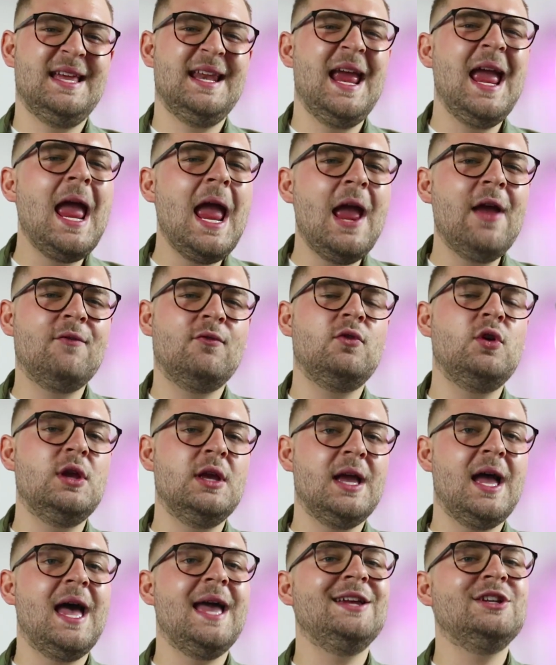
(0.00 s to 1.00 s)
that every
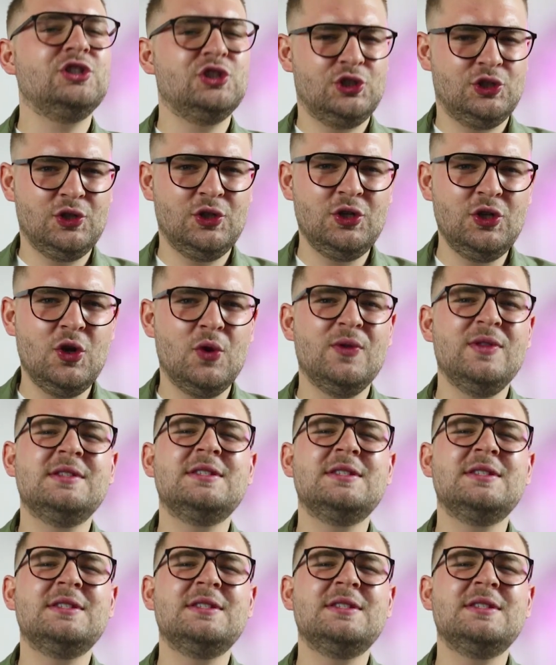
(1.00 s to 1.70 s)
guy should know.